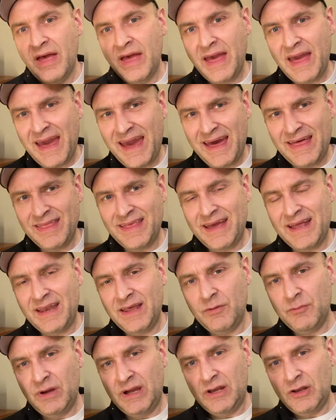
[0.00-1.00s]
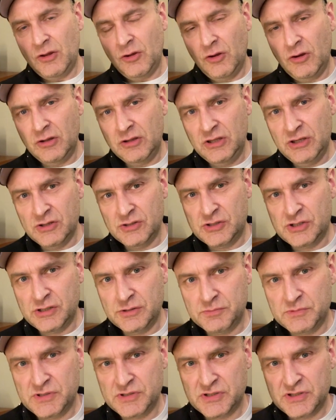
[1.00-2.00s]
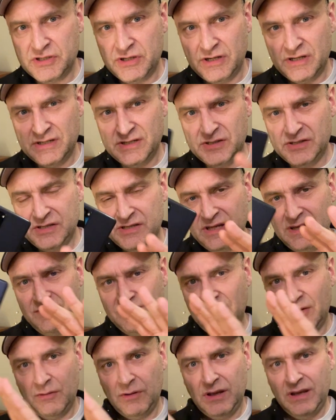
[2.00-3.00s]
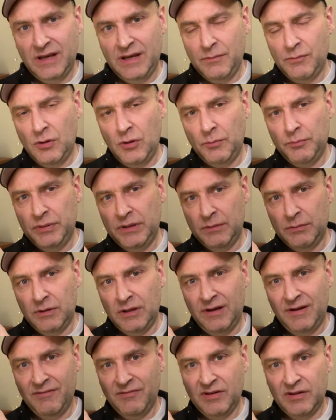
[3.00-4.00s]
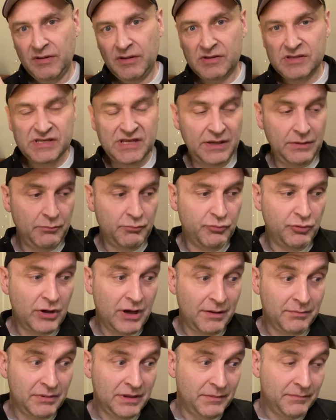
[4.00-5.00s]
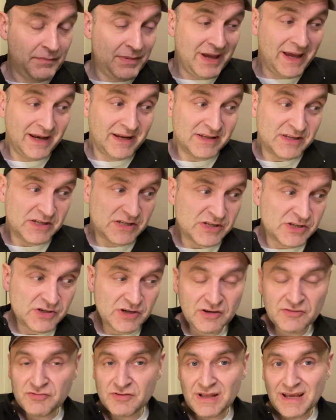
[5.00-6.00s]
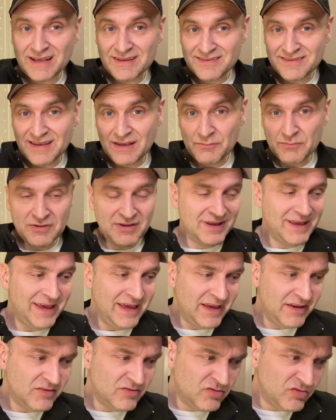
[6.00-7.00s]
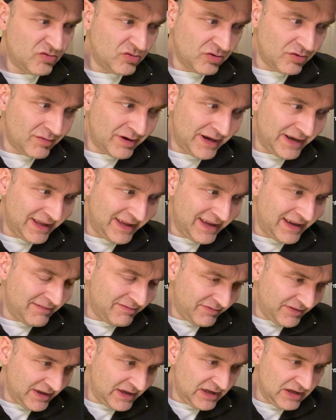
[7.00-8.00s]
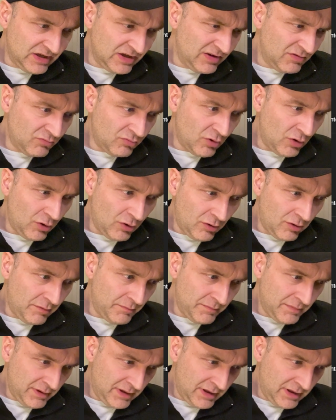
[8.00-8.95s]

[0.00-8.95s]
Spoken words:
And then I went on YouTube to search to see if there were any more people having the same problem. And I just searched for like Samsung S20 FE Warm.